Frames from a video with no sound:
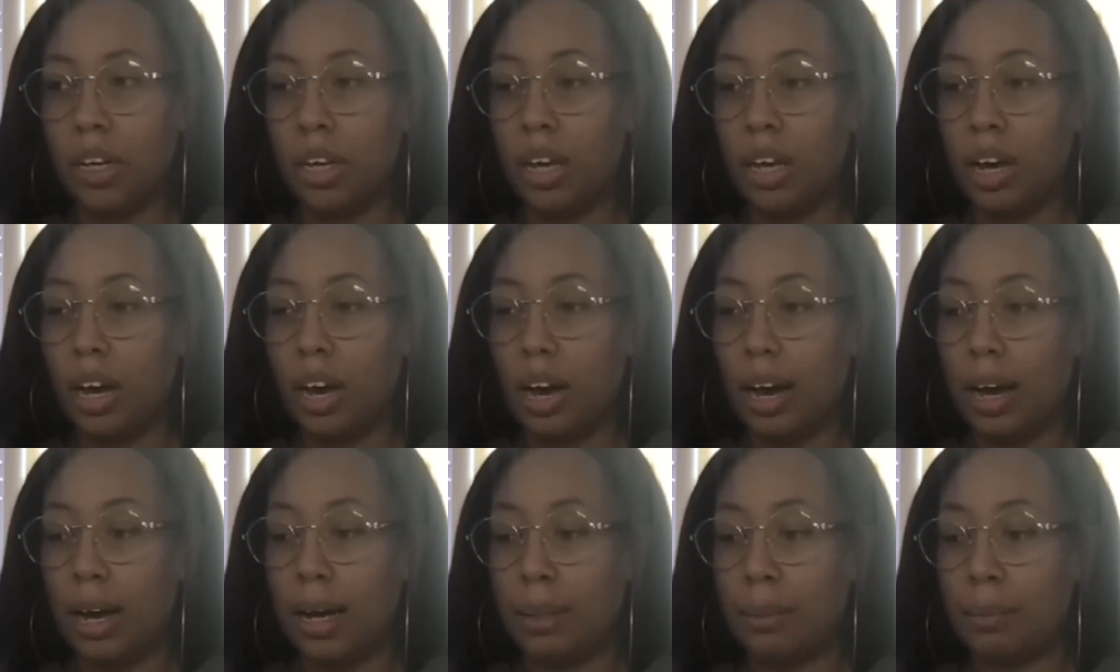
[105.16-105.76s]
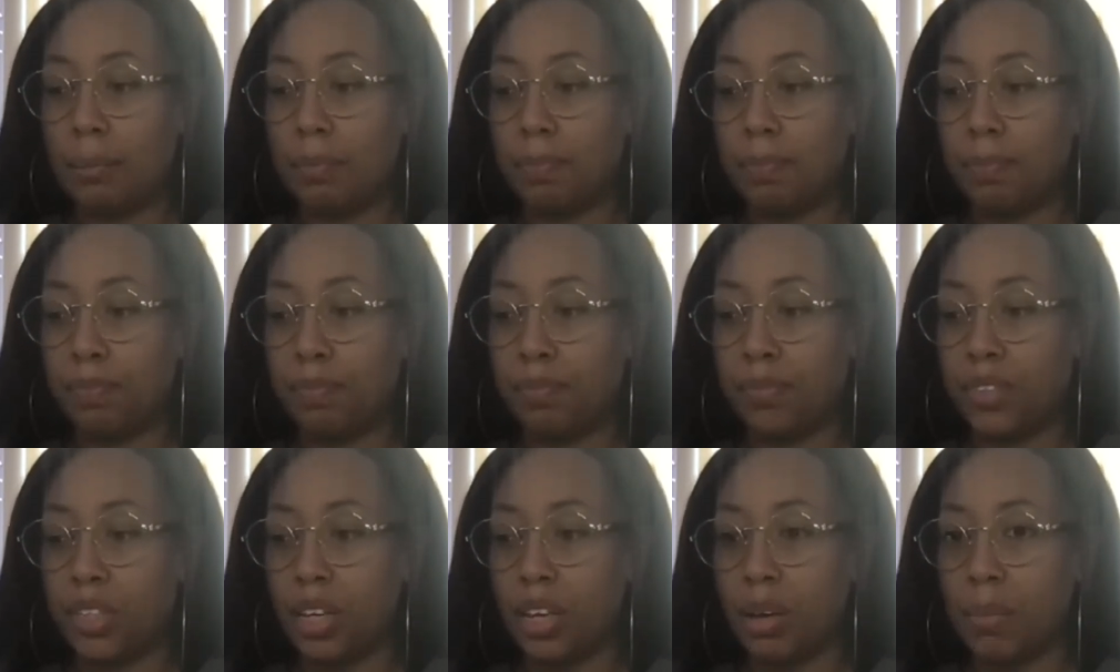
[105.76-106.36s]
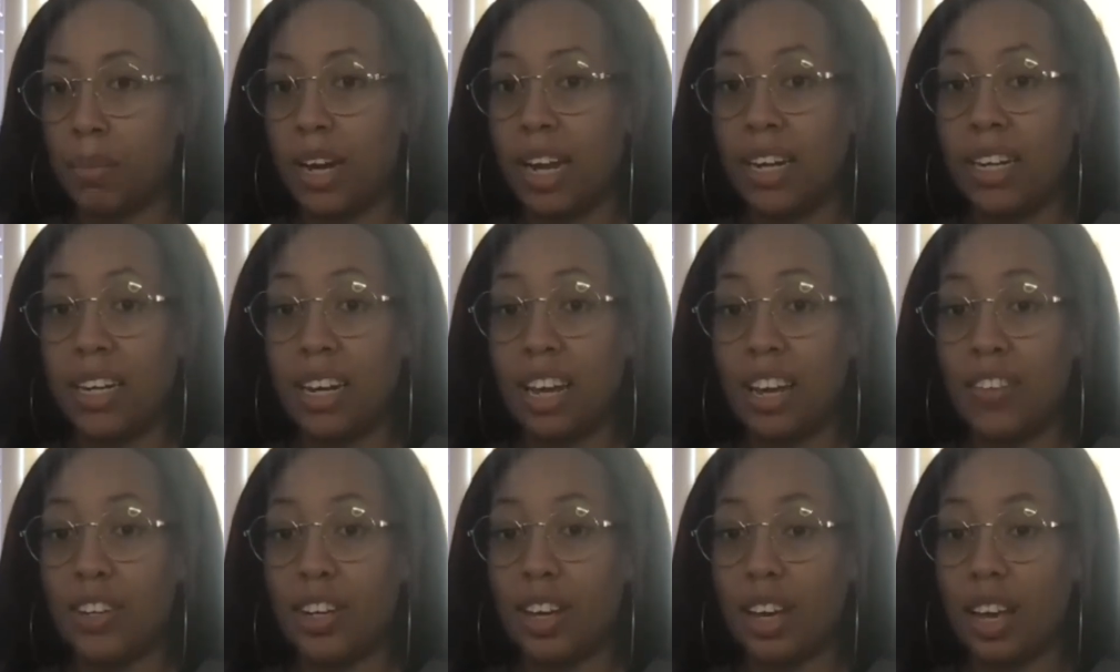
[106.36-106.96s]
Um, but I did
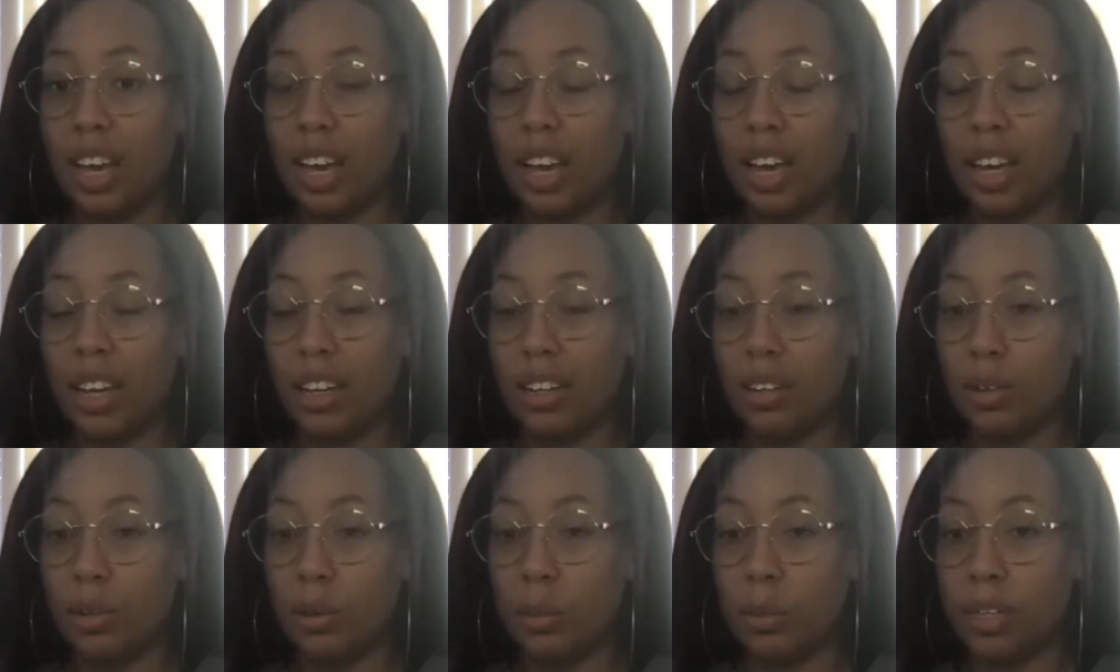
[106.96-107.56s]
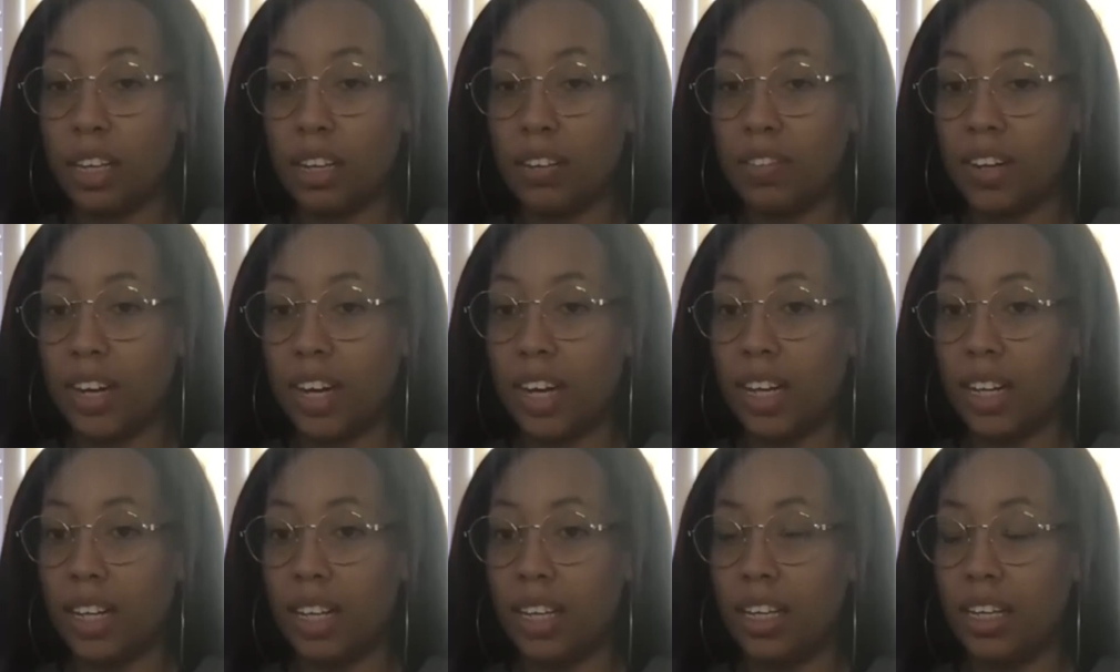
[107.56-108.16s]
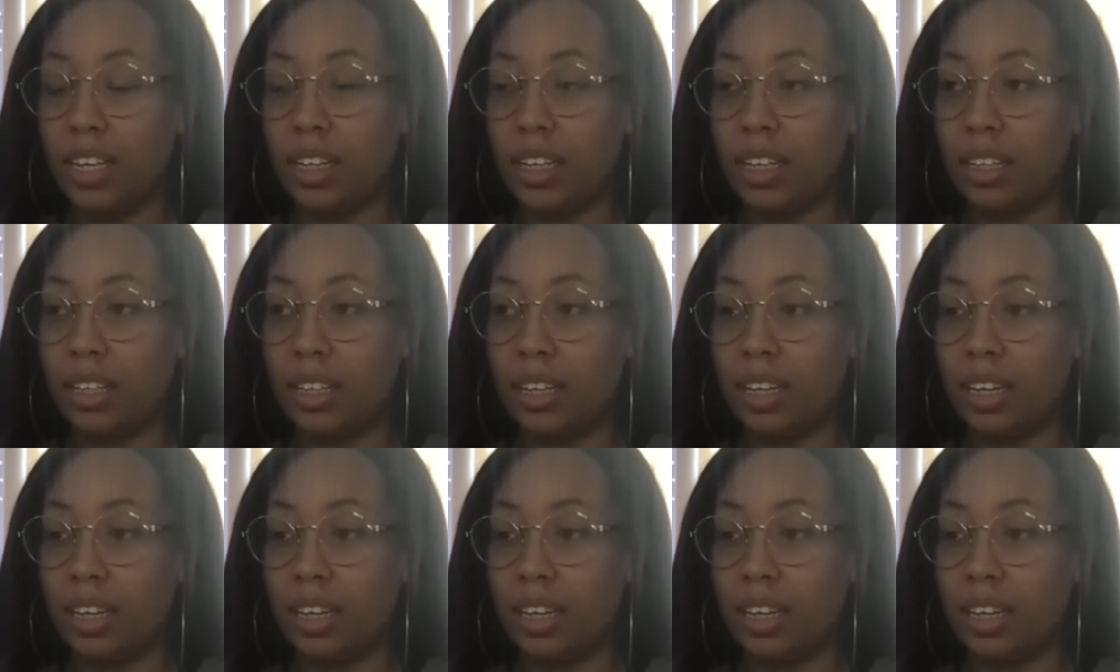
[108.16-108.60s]
have an aunt who played violin,